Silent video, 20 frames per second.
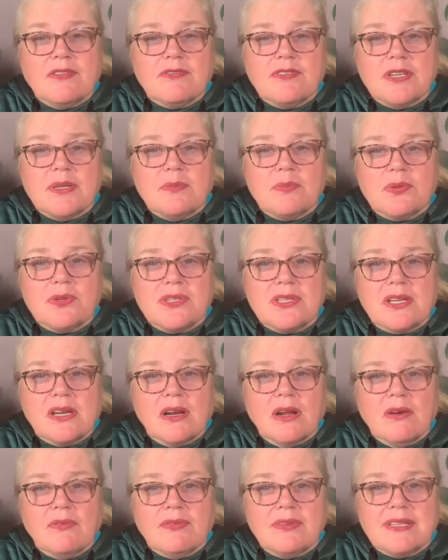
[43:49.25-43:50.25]

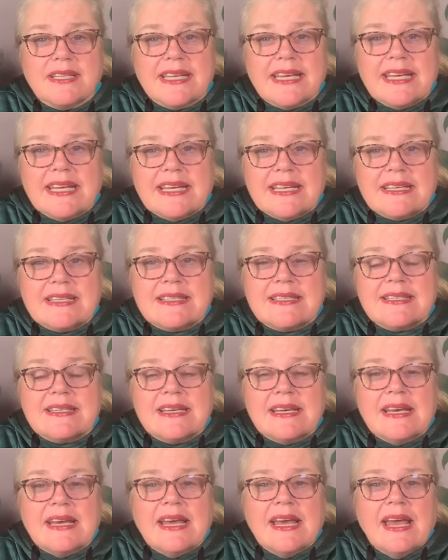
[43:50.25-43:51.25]
15% off of inks,